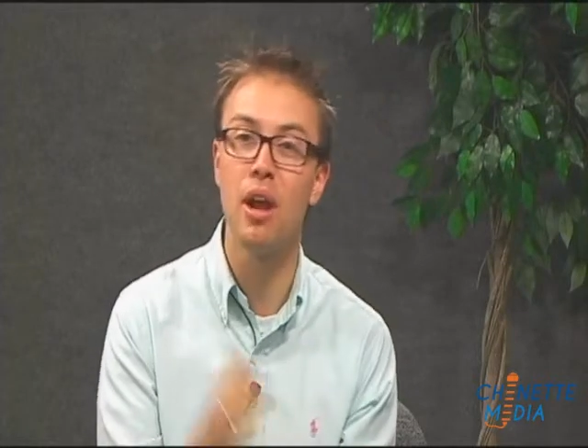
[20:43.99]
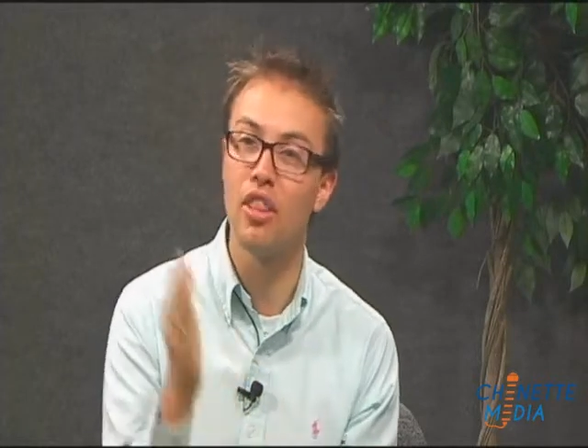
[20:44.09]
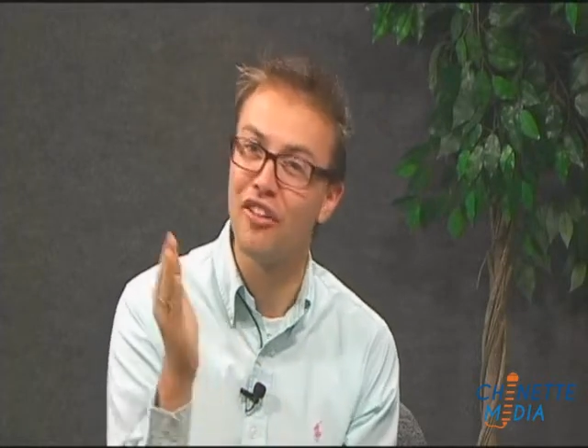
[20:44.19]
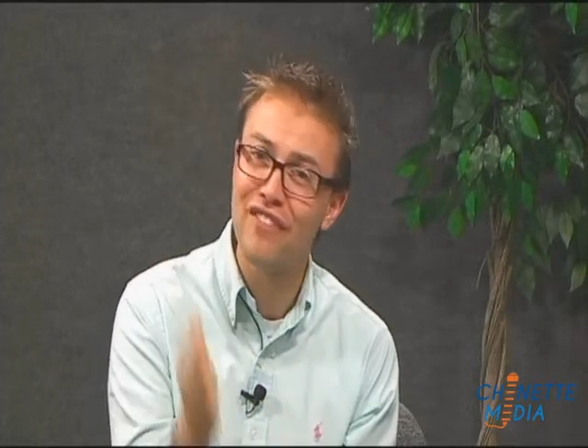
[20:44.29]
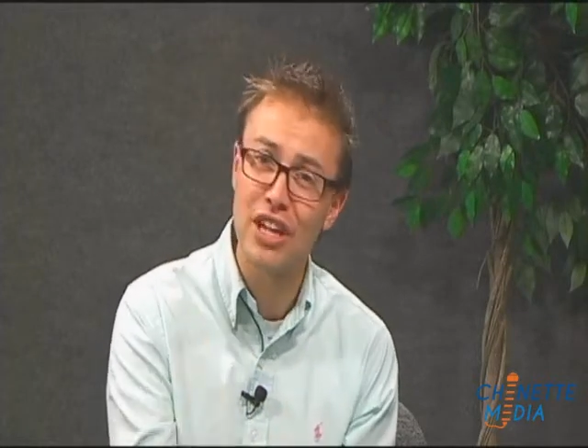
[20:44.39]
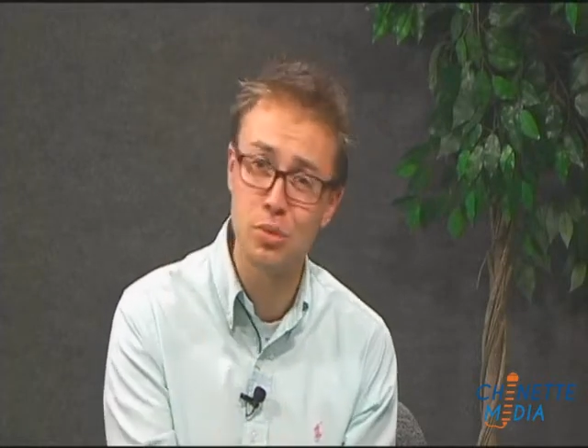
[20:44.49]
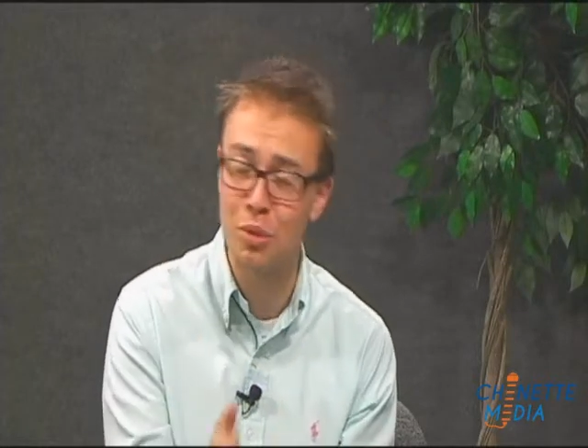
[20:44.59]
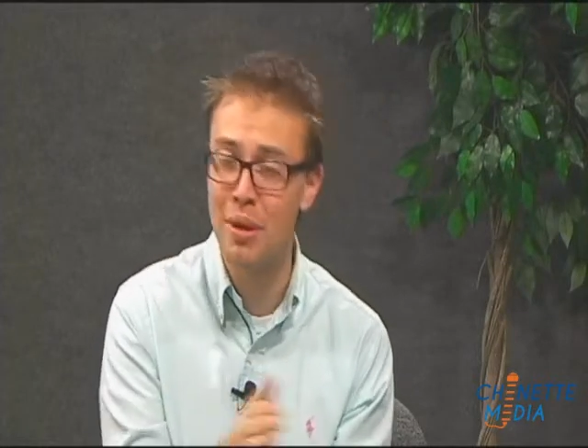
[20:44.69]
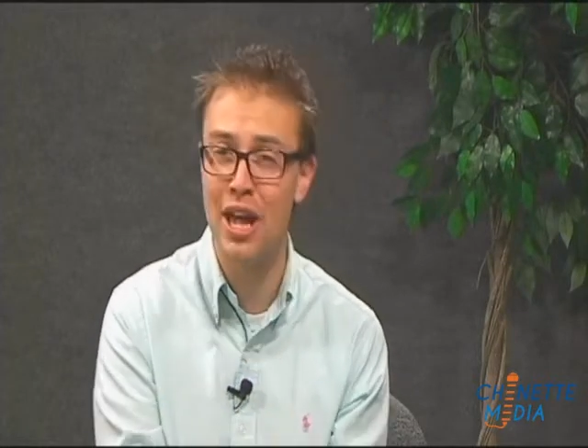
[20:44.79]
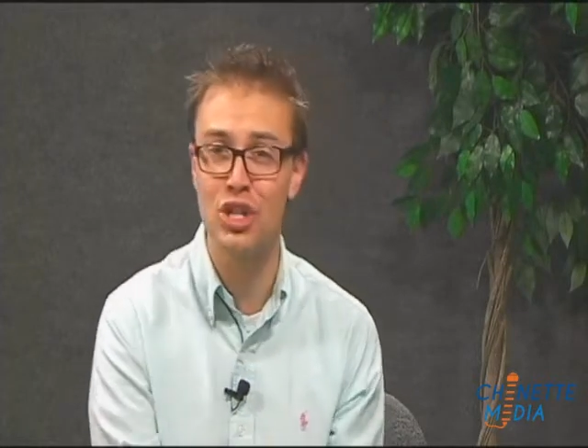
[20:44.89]
and on their
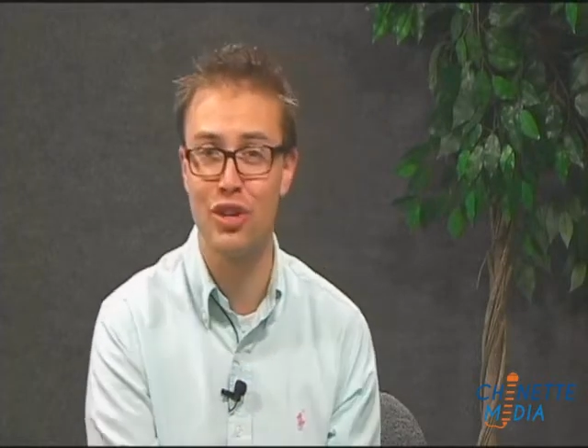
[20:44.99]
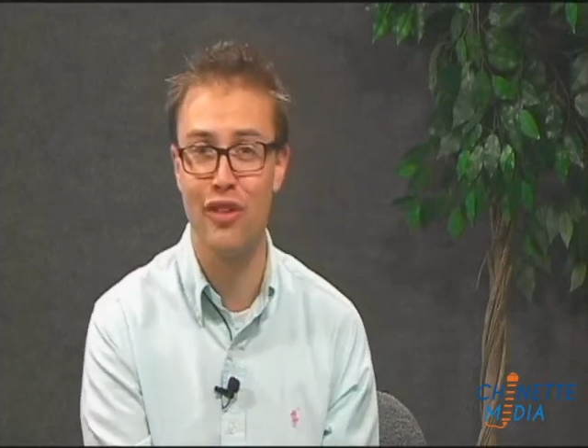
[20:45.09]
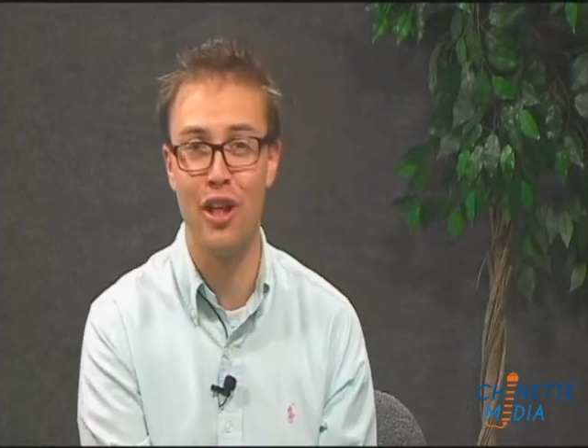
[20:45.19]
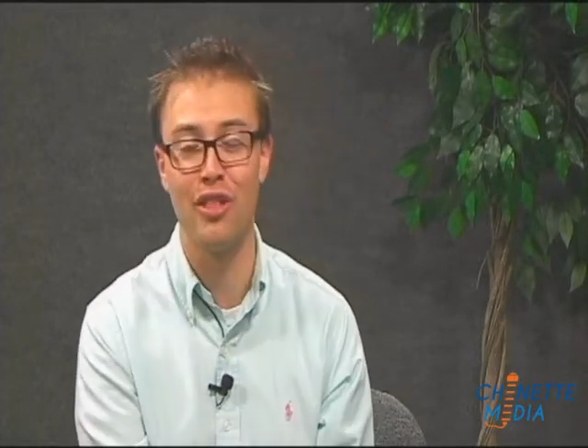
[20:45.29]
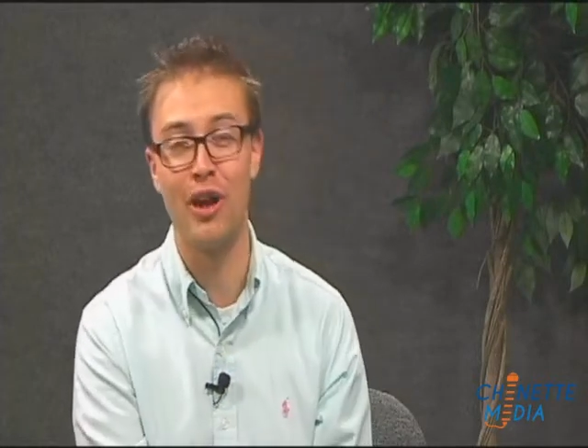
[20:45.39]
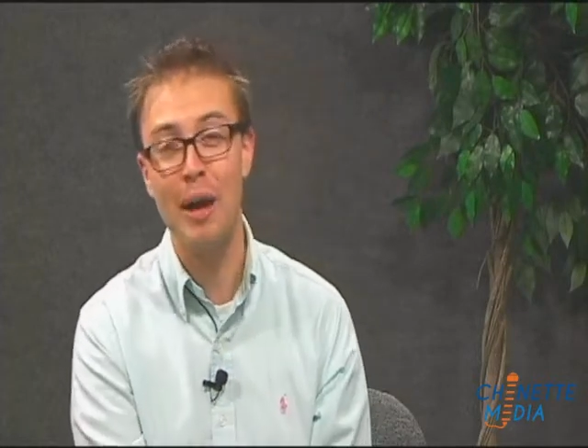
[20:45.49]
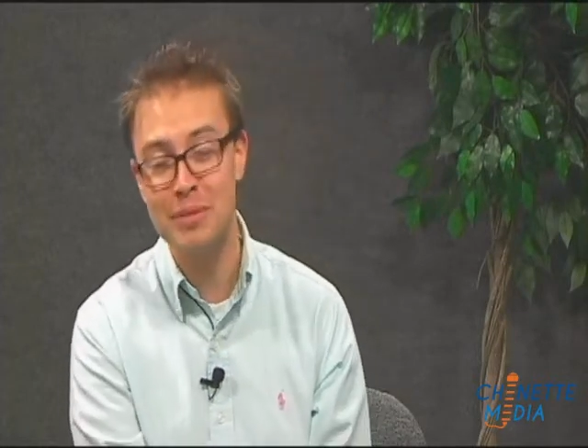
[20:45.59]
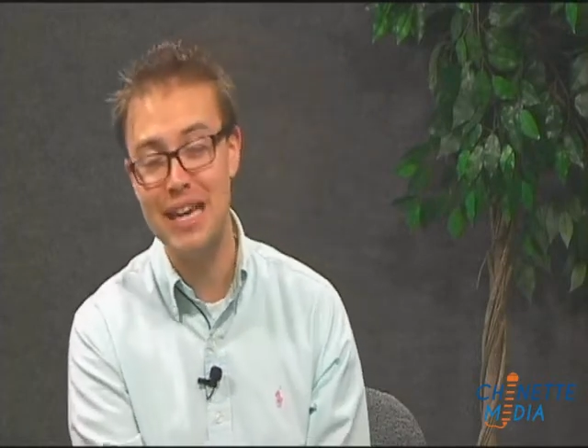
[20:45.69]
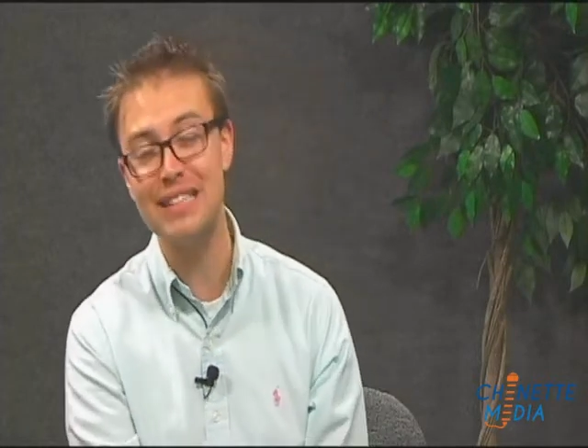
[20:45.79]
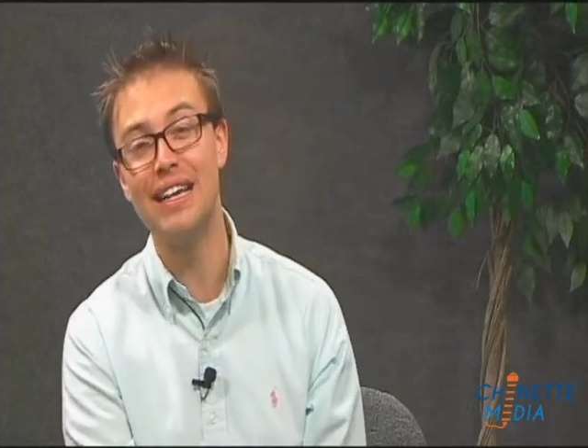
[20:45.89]
Facebook page to follow their
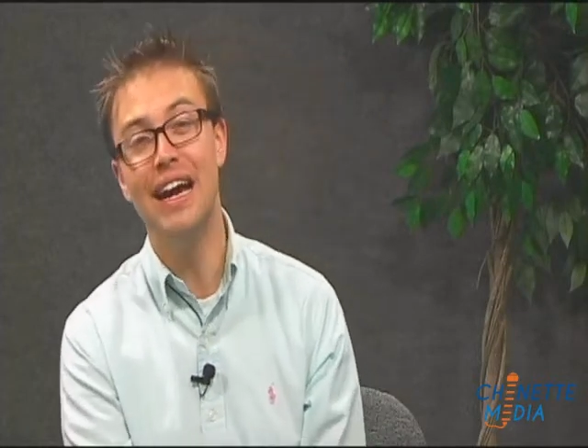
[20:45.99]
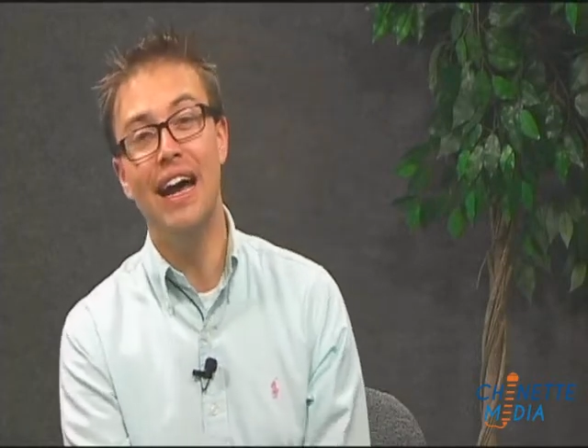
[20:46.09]
updates.